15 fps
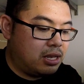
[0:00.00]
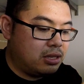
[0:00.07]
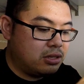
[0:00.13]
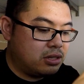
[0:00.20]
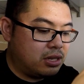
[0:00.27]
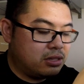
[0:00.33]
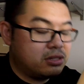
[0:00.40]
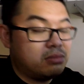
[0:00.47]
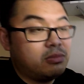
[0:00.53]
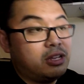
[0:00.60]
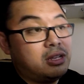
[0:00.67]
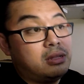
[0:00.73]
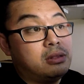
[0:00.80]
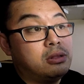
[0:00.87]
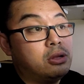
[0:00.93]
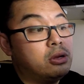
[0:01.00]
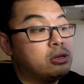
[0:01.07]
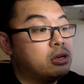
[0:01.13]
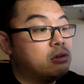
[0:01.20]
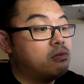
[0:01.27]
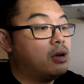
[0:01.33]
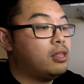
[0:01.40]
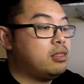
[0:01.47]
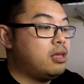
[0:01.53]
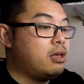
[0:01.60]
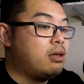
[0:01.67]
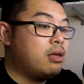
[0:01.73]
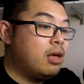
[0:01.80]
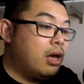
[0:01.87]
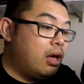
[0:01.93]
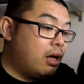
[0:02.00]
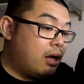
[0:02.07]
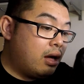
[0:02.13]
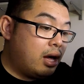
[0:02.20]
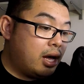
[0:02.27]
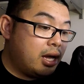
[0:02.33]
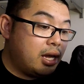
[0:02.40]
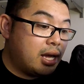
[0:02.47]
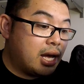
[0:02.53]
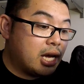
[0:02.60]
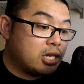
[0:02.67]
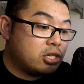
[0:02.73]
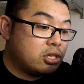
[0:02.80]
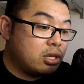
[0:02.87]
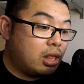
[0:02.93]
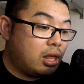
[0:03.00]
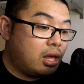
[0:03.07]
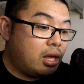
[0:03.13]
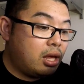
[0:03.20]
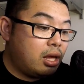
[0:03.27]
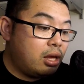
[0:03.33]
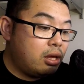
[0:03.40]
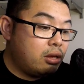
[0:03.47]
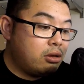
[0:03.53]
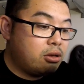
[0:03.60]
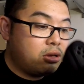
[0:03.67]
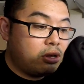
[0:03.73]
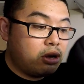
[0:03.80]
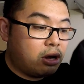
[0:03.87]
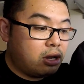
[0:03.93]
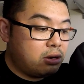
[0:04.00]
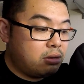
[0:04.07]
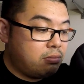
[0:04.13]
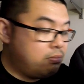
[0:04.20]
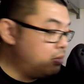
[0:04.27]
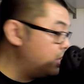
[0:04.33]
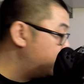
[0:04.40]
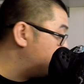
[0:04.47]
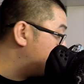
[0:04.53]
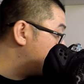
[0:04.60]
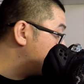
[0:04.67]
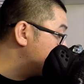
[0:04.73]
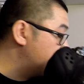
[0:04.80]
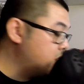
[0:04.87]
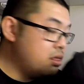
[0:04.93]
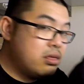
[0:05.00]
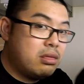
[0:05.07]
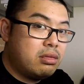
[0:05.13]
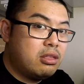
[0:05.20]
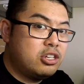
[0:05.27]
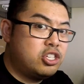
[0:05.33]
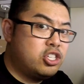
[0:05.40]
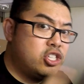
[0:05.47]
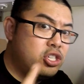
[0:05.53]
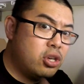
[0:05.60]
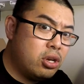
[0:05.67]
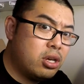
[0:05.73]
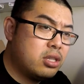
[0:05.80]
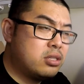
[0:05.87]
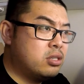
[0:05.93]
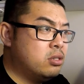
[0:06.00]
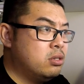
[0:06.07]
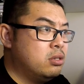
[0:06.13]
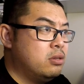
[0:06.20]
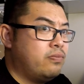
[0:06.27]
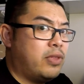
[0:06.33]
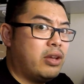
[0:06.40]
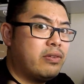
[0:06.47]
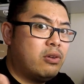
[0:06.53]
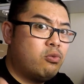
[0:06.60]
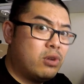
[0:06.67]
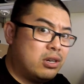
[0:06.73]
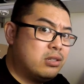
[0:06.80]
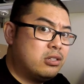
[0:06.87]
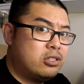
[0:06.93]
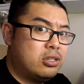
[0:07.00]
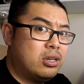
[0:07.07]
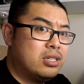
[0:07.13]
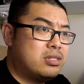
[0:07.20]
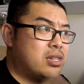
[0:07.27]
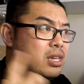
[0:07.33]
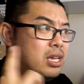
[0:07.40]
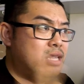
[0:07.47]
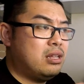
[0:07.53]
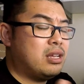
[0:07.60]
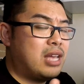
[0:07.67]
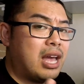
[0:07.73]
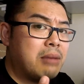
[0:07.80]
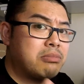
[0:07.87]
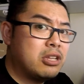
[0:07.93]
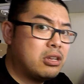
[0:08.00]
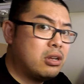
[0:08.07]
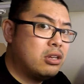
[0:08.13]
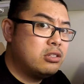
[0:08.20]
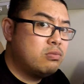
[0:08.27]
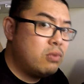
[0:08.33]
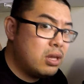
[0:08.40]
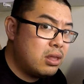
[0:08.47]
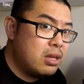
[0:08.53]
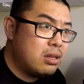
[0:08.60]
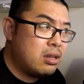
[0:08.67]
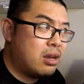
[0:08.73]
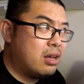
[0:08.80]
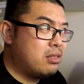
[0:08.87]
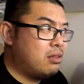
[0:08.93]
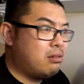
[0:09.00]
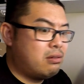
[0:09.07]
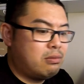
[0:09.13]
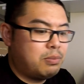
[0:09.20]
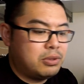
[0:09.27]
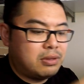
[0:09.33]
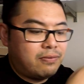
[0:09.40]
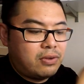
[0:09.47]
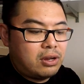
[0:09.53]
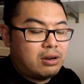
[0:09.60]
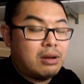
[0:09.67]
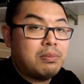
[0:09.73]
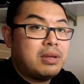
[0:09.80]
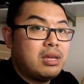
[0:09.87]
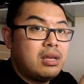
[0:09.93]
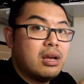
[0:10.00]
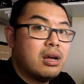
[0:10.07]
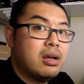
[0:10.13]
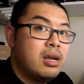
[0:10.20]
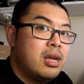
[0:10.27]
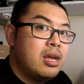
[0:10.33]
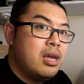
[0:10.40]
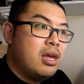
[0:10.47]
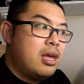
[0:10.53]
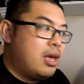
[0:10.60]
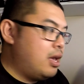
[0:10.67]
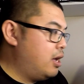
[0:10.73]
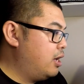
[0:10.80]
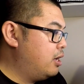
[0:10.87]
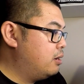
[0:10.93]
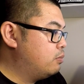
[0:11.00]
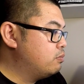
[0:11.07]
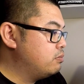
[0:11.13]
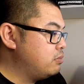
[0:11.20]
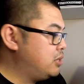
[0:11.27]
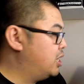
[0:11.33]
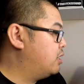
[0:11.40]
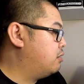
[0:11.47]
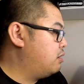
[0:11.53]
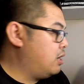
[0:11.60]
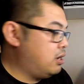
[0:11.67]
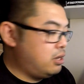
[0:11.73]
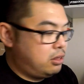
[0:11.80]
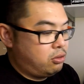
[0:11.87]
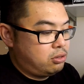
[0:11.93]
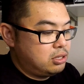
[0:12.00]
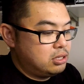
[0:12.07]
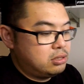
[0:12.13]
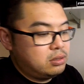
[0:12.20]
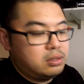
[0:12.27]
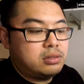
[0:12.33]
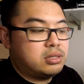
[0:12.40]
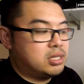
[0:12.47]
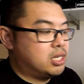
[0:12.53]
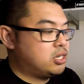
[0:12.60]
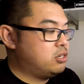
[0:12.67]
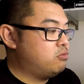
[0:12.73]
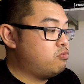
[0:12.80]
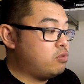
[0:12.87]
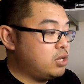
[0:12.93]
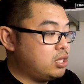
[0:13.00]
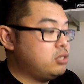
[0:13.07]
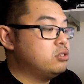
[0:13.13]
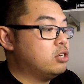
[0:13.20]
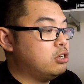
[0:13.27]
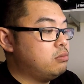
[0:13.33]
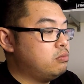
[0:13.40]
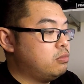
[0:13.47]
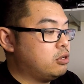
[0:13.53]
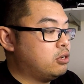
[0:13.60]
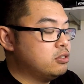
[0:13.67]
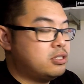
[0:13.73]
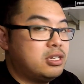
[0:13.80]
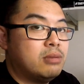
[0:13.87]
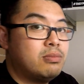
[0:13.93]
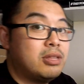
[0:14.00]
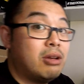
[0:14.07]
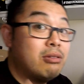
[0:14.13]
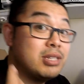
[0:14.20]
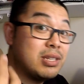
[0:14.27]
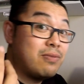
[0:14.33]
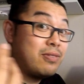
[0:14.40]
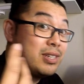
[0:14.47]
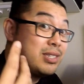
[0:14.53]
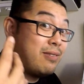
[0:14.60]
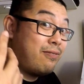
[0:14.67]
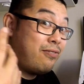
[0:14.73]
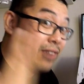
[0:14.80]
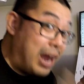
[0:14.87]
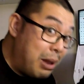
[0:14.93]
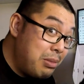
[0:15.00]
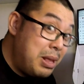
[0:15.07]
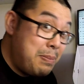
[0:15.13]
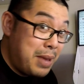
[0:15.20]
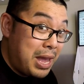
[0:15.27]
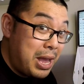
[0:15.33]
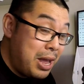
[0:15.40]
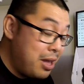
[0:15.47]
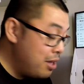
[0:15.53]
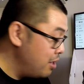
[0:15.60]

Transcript: Saint-Germain logo right there. I actually got me the shirt. I got one of the shirts and the cap that goes with it. I think I'll put the photo up here. Yeah, and I thought this was such a really dope concept. There is a friends and family pair,